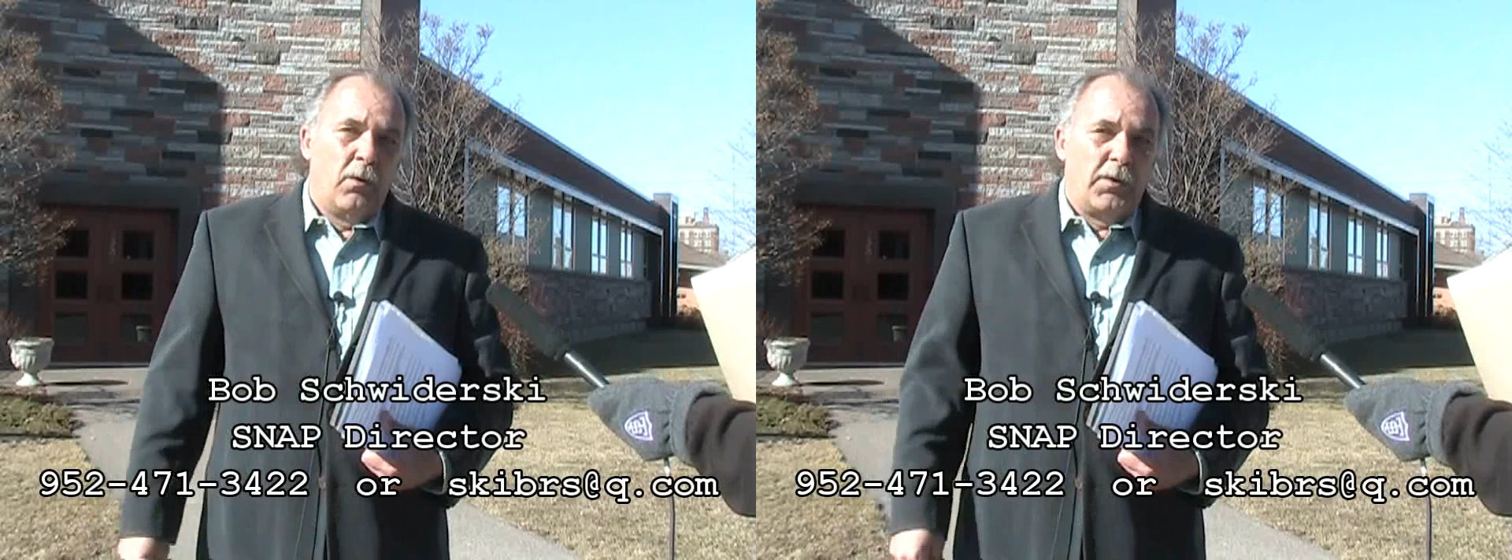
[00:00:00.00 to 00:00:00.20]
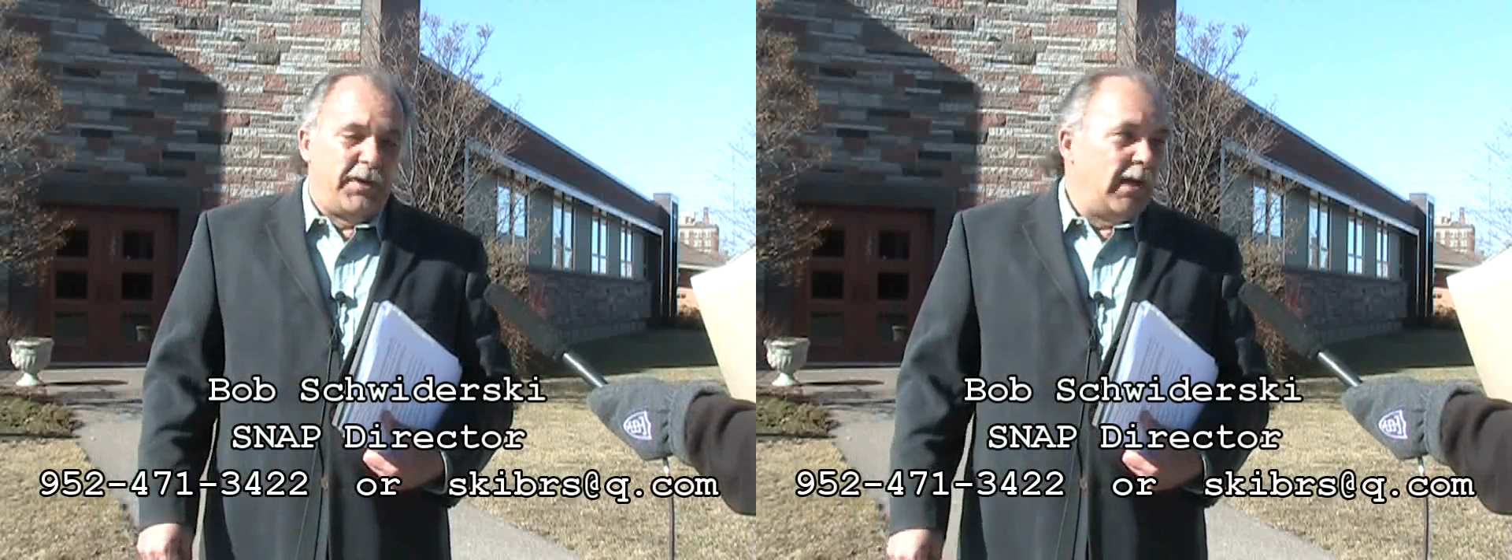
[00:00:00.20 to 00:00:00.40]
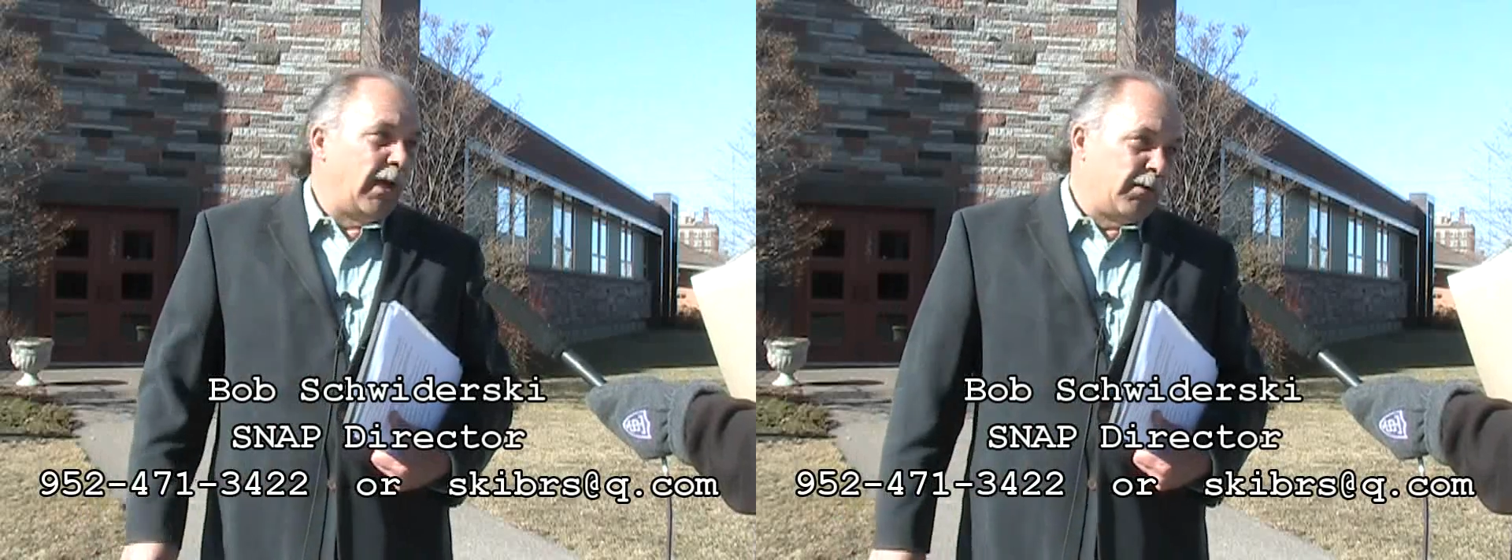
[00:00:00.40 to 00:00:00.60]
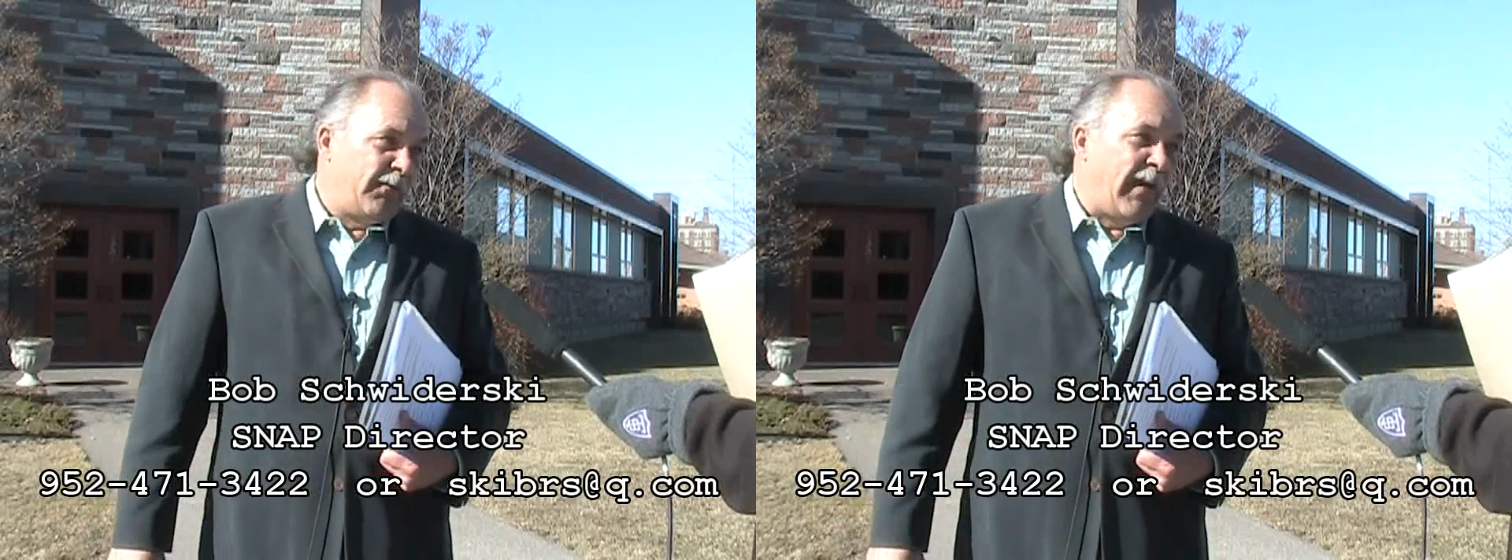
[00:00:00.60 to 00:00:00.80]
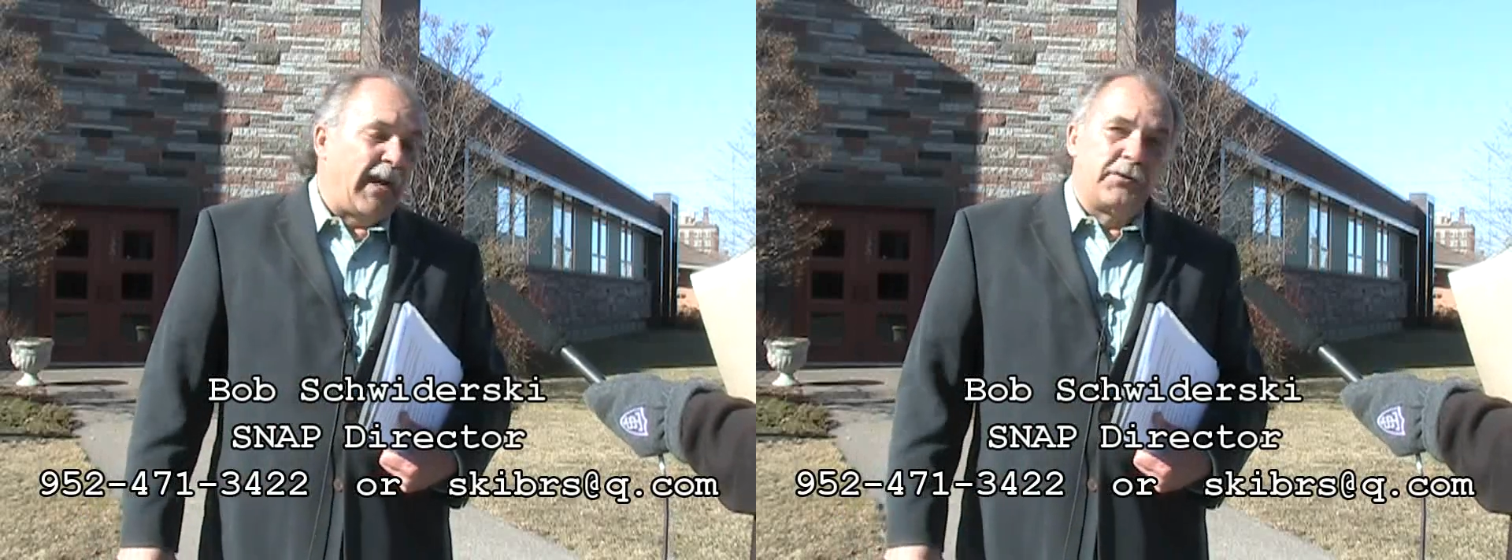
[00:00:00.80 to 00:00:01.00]
with the other
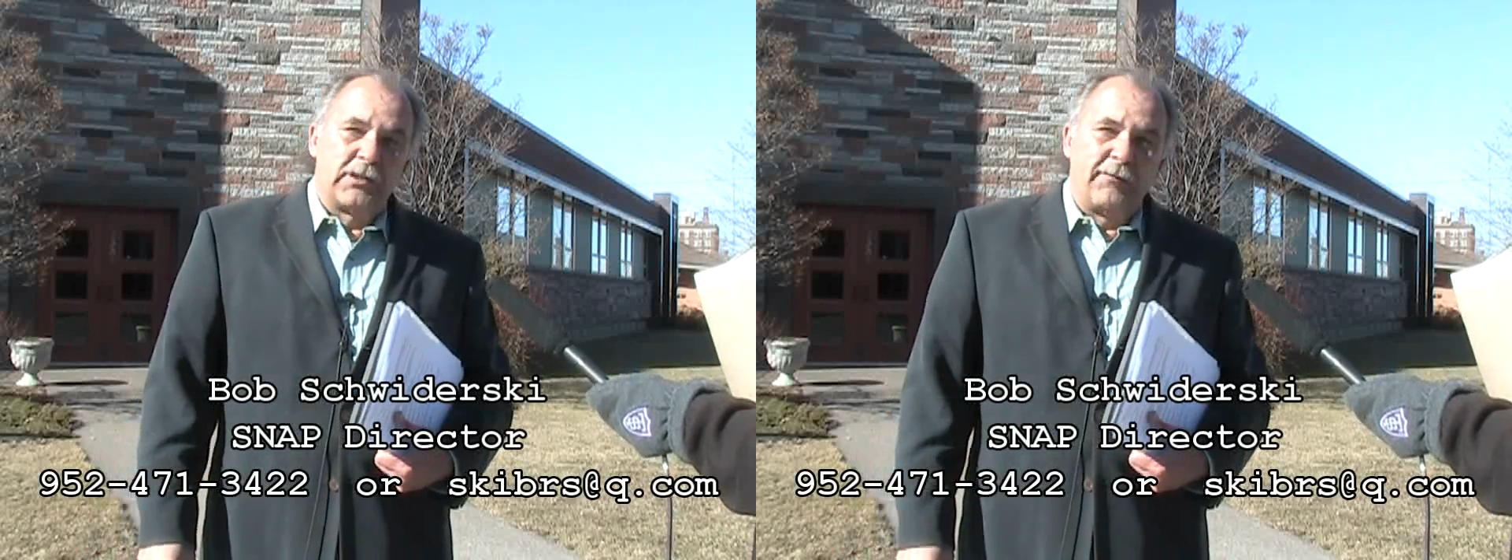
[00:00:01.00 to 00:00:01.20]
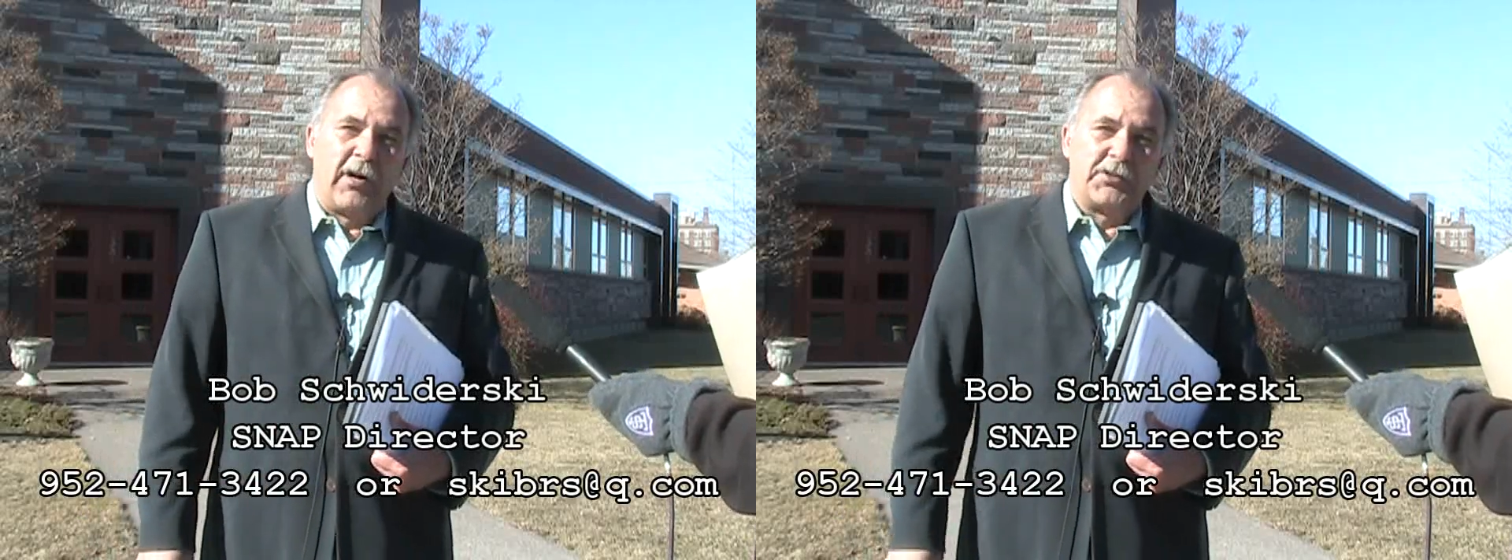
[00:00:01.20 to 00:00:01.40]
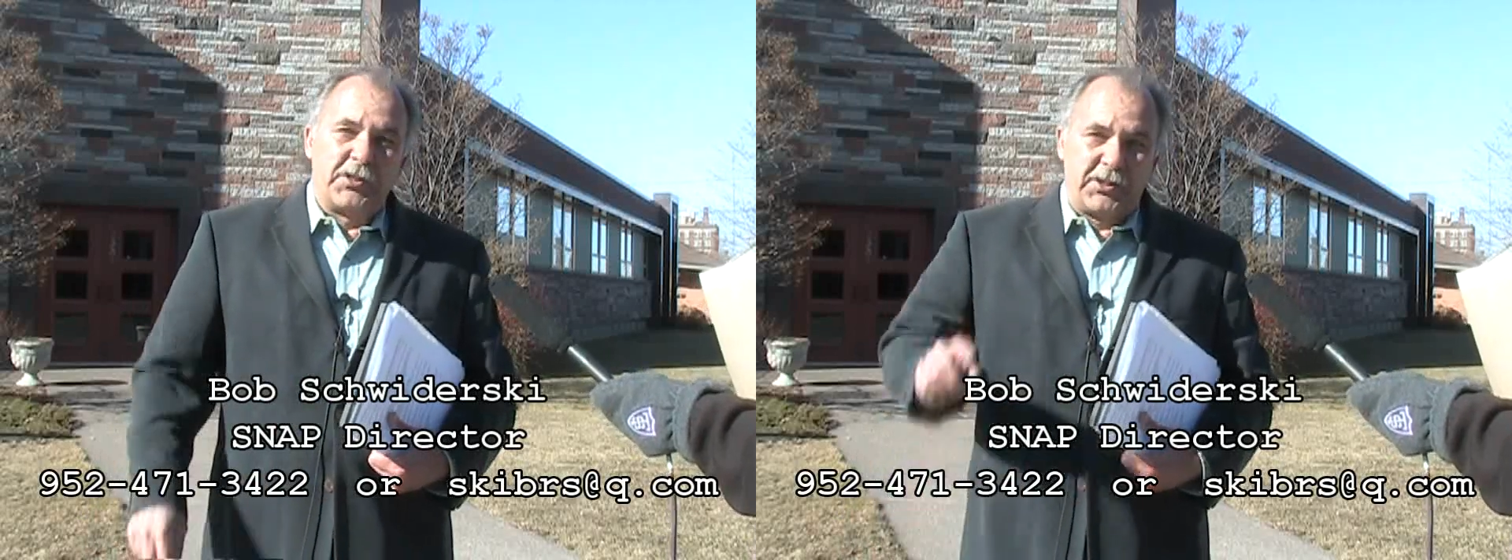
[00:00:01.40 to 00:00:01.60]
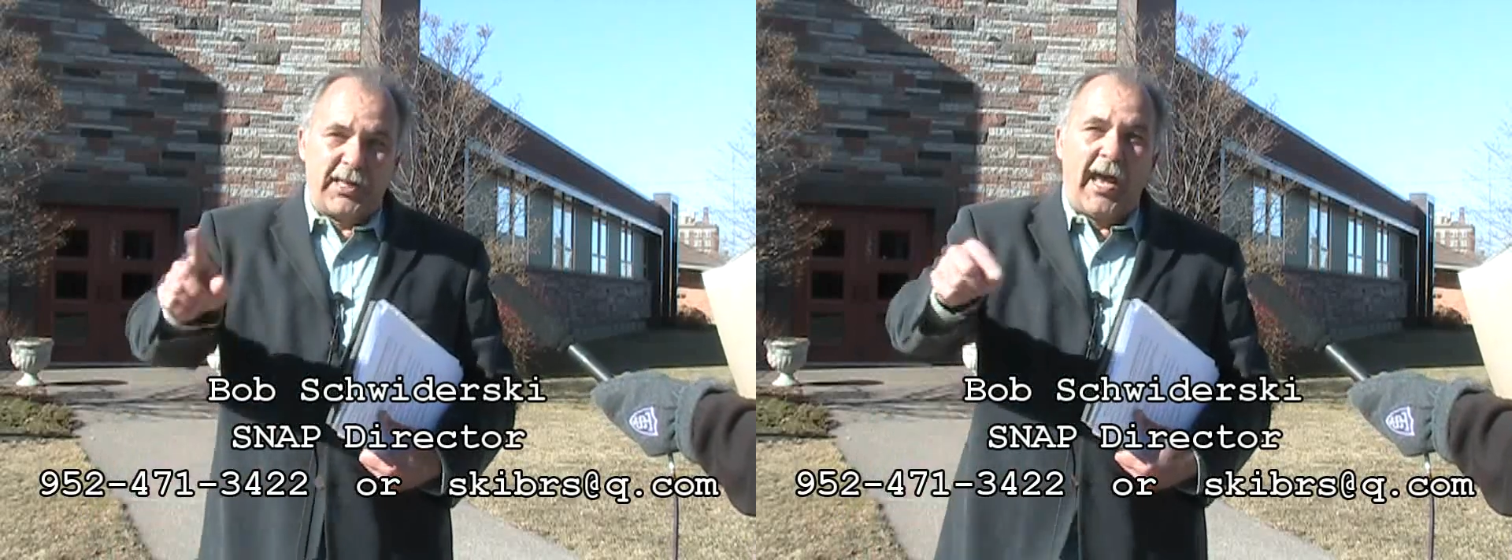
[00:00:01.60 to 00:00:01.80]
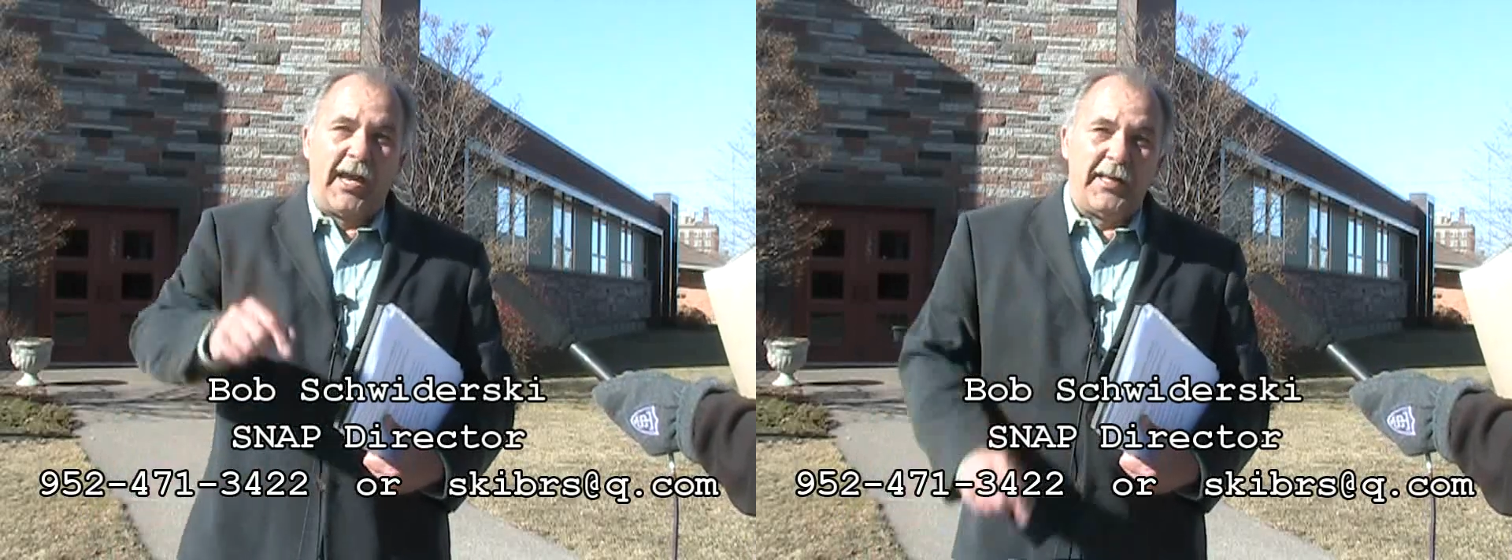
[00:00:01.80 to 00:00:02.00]
factors of our
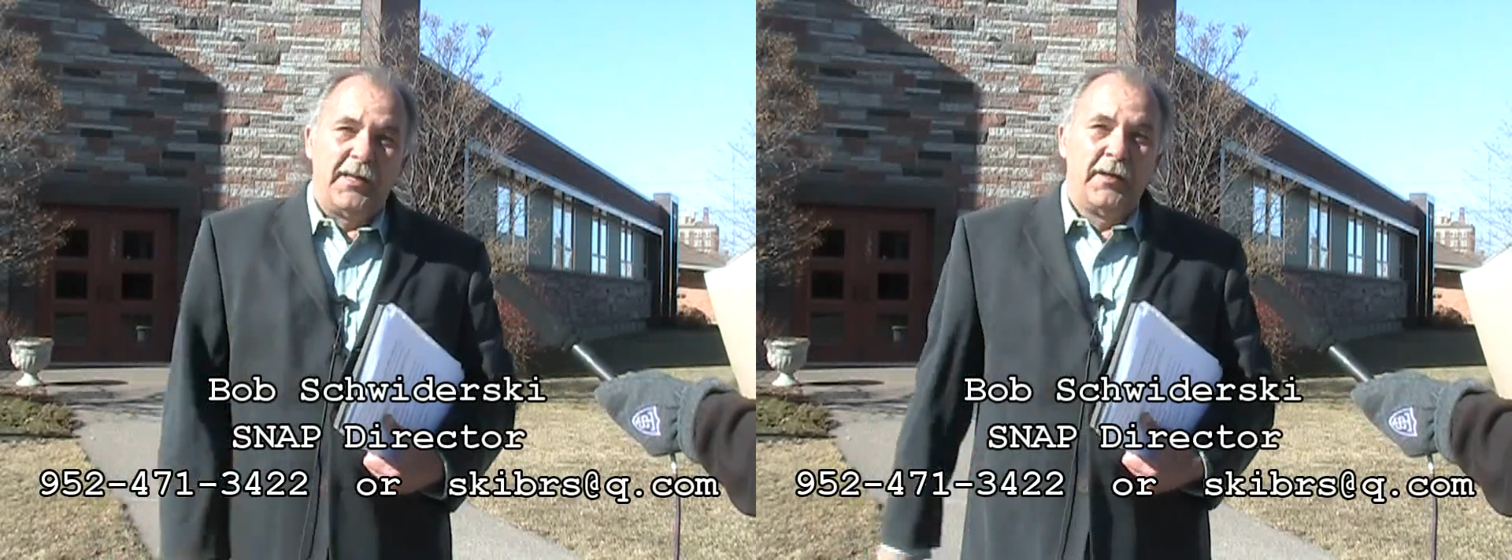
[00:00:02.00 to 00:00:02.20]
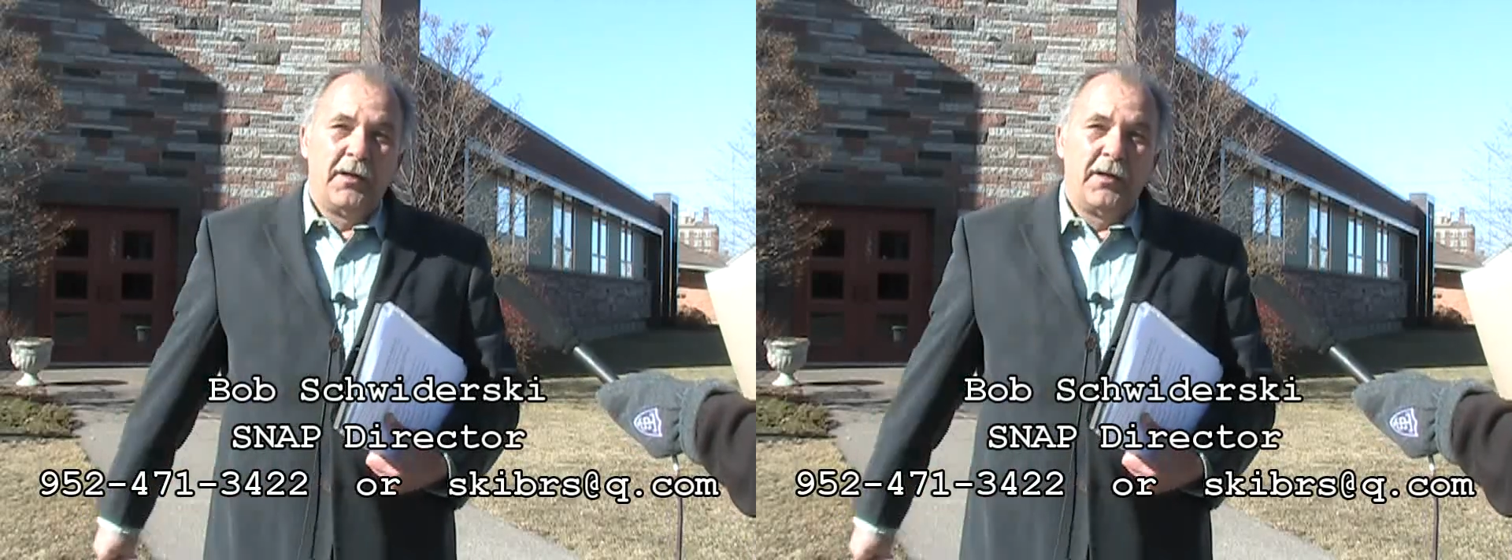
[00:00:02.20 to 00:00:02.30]
society